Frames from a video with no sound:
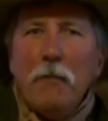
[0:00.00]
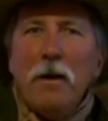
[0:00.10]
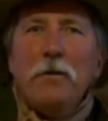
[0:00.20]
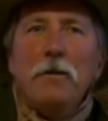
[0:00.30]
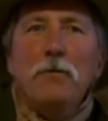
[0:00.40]

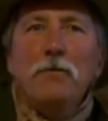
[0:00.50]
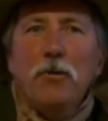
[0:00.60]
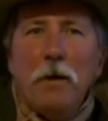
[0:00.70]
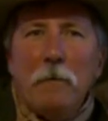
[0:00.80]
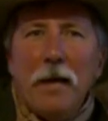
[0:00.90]
why don't you
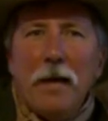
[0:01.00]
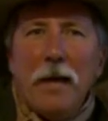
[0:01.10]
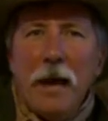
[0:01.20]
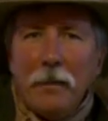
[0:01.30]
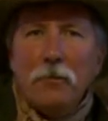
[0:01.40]
join me
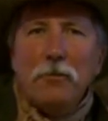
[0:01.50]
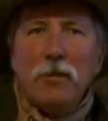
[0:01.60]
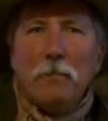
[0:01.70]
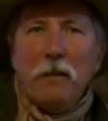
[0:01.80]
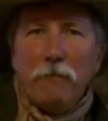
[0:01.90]
and learn
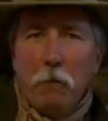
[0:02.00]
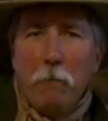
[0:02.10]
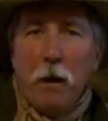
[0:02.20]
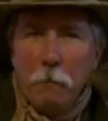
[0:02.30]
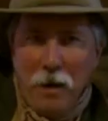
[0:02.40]
something
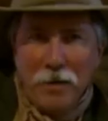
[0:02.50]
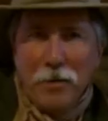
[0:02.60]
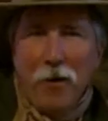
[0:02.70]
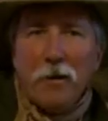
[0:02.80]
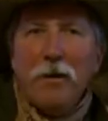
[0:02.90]
from my
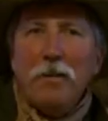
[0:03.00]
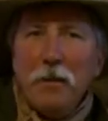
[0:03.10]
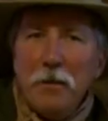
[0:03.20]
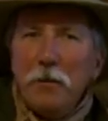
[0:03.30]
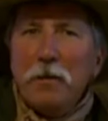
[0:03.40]
dog
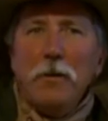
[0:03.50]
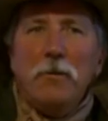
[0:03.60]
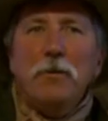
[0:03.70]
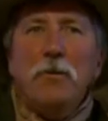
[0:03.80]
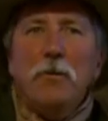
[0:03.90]
that you can
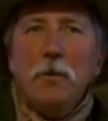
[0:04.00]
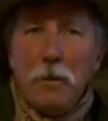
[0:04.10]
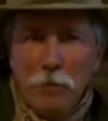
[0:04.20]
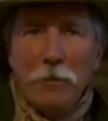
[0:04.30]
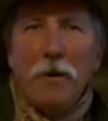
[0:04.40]
use with your